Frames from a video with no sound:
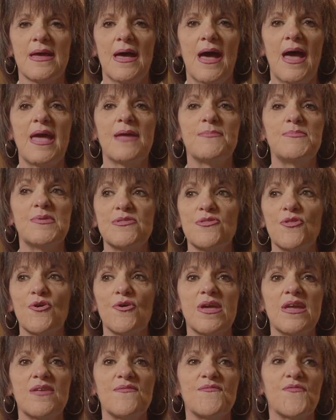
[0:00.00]
I had been
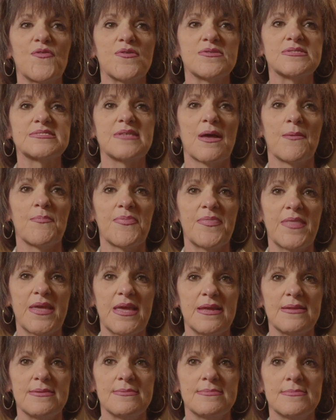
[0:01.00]
looking for
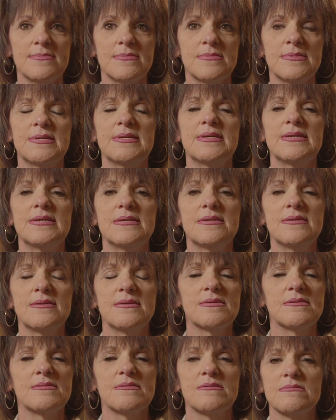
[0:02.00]
something,
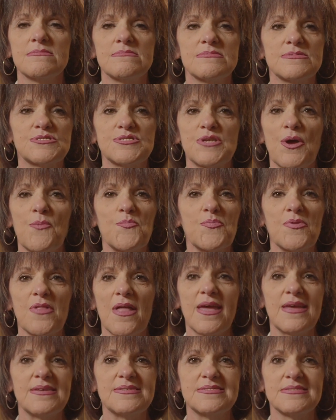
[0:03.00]

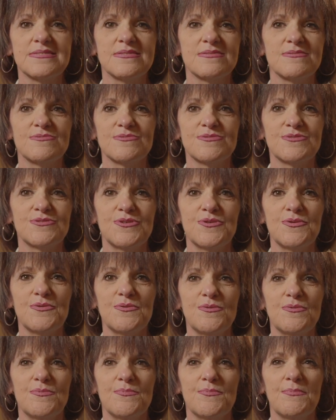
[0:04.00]
someplace
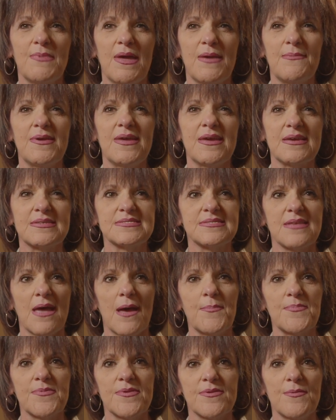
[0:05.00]
to maybe
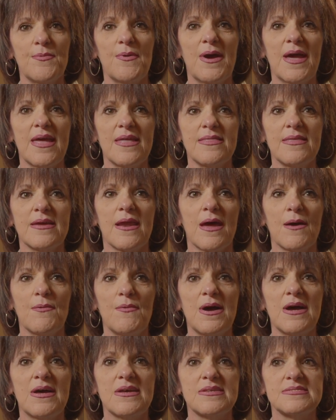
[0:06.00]
accept the way that I
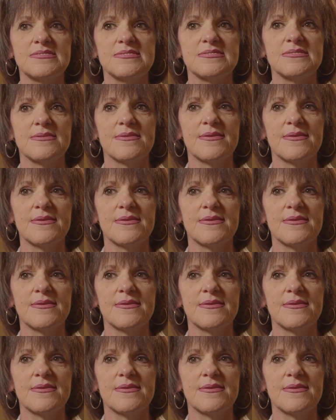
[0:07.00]
was.